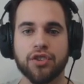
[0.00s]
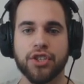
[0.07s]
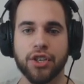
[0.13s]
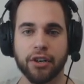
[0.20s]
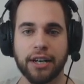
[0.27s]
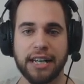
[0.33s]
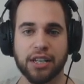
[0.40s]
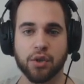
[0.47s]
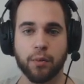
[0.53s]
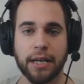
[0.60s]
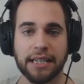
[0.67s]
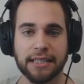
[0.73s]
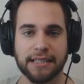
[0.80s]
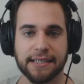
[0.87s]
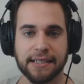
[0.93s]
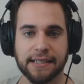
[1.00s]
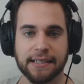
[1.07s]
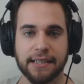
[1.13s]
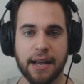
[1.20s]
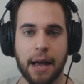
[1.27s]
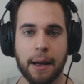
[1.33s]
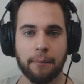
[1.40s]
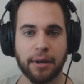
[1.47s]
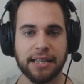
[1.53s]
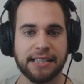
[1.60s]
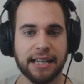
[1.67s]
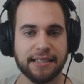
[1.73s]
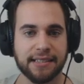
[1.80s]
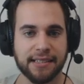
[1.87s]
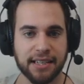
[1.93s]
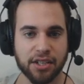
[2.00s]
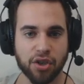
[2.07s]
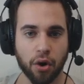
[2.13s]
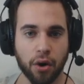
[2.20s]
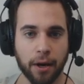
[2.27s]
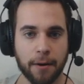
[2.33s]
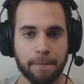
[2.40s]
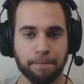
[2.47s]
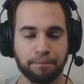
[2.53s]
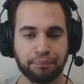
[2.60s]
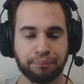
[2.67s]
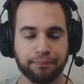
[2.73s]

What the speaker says: Xerneas weaknesses, but he's got Scizor.